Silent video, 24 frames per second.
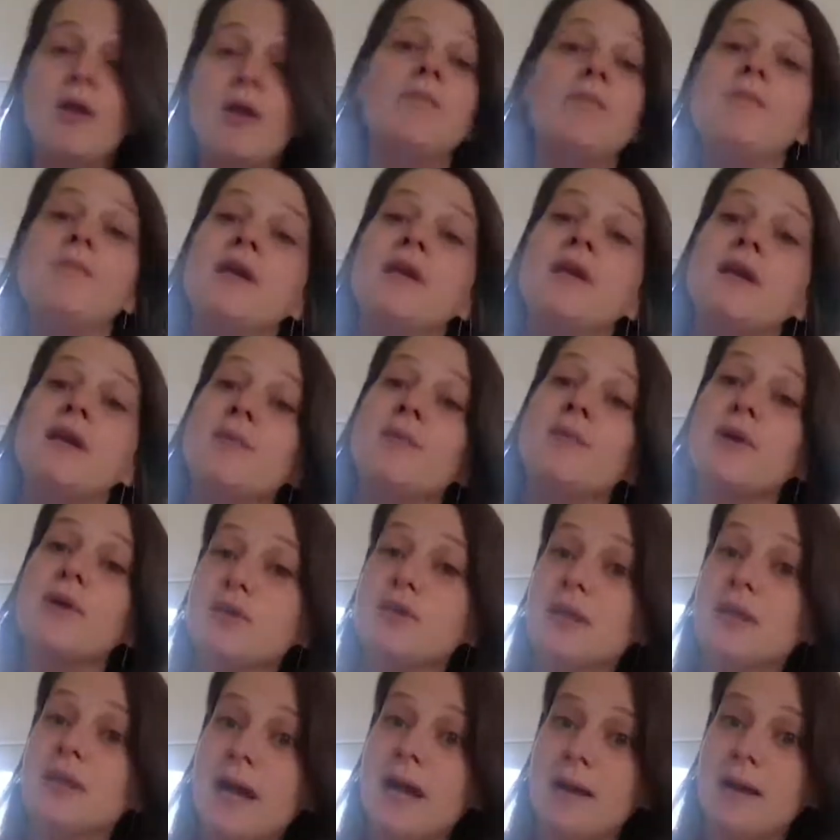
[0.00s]
being
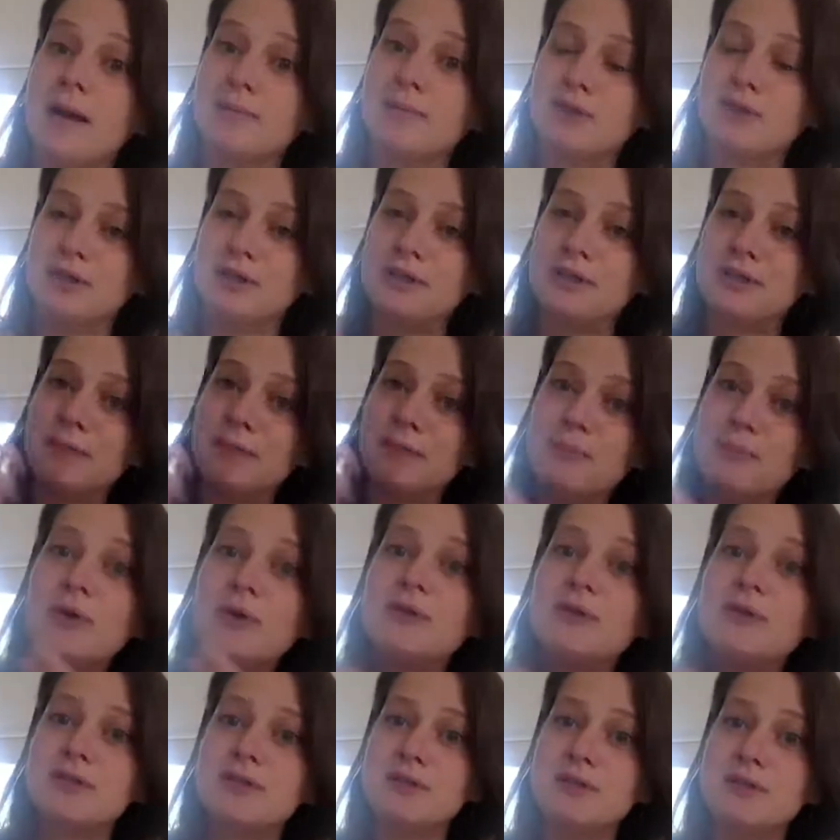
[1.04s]
motion captured and put
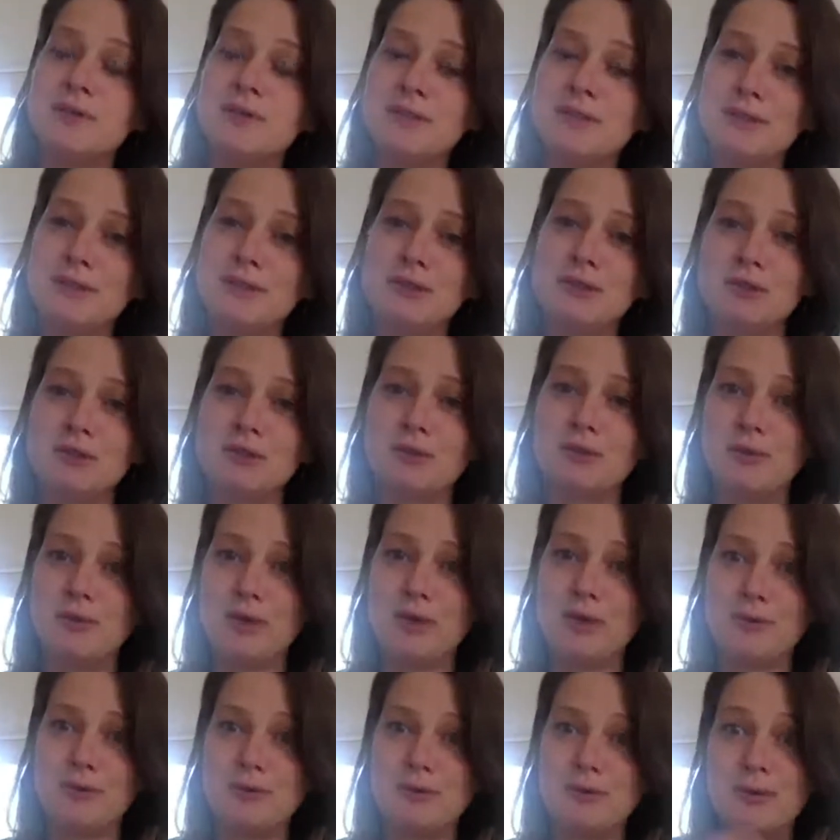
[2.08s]
into a digital
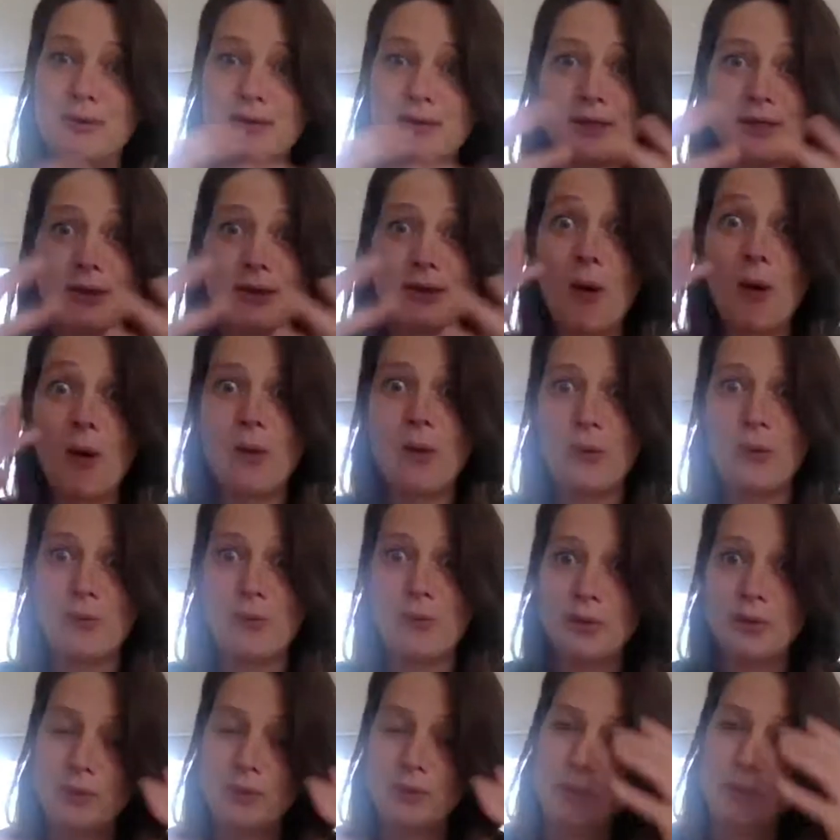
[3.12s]
world, creating a whole
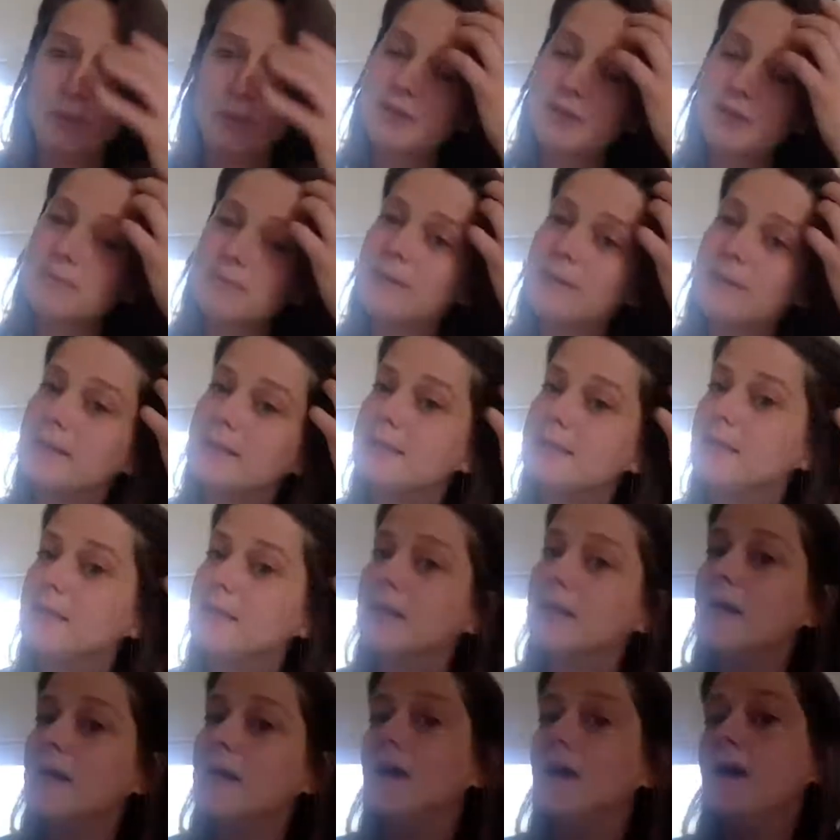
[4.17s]
new possibility.